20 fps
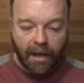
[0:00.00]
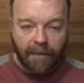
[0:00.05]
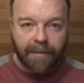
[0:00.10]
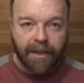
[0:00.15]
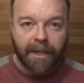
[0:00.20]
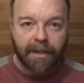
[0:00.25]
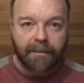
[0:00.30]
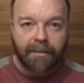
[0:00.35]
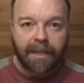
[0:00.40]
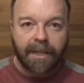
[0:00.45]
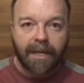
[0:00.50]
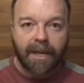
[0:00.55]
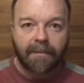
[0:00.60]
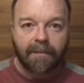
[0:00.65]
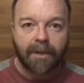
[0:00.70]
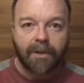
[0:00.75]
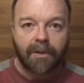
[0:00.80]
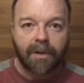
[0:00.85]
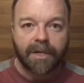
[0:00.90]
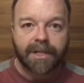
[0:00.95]
I'm going to become
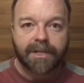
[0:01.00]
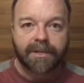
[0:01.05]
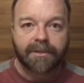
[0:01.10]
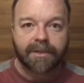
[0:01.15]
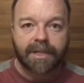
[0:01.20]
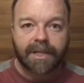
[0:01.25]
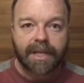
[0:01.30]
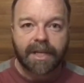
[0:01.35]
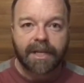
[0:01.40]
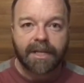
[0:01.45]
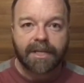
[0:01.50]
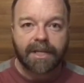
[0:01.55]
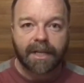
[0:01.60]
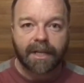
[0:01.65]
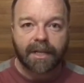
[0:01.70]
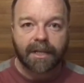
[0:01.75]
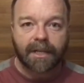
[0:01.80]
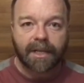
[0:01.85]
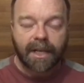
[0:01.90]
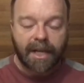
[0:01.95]
quite
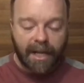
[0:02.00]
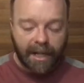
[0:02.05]
strategic.